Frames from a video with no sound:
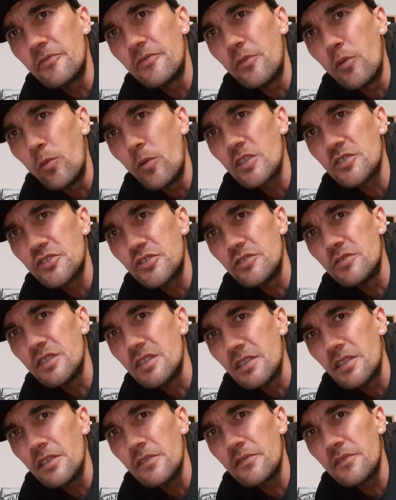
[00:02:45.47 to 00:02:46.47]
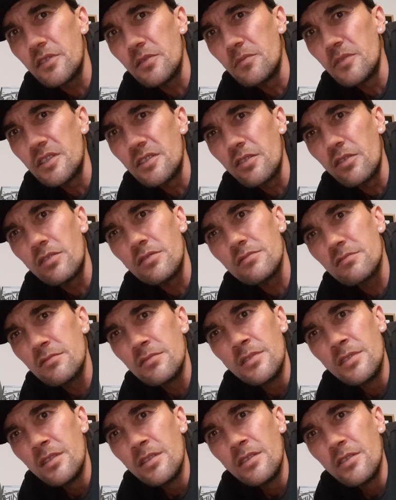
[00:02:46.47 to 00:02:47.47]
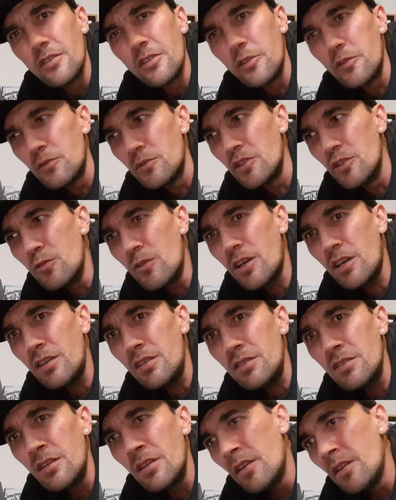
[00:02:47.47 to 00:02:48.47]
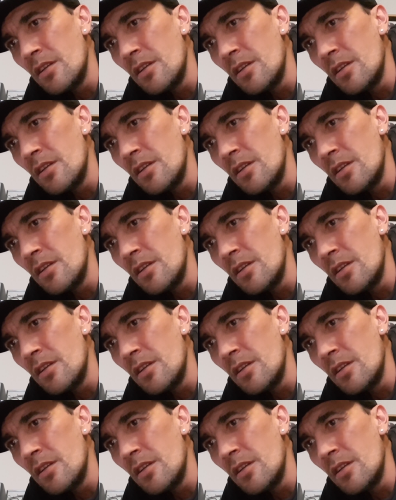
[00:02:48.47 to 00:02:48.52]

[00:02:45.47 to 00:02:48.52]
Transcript: for what you can give them and not who you are.